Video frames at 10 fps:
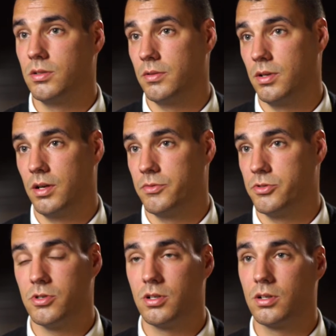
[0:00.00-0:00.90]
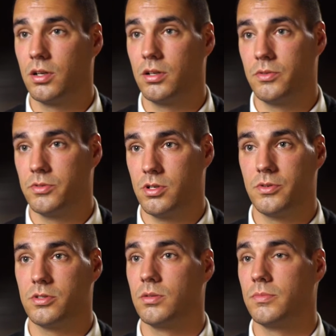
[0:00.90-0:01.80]
When I was drunk, it was
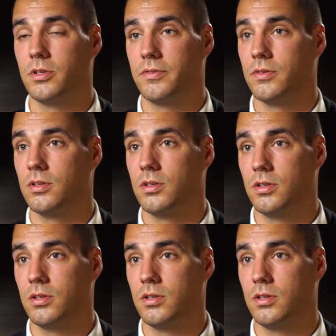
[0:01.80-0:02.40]
always something different.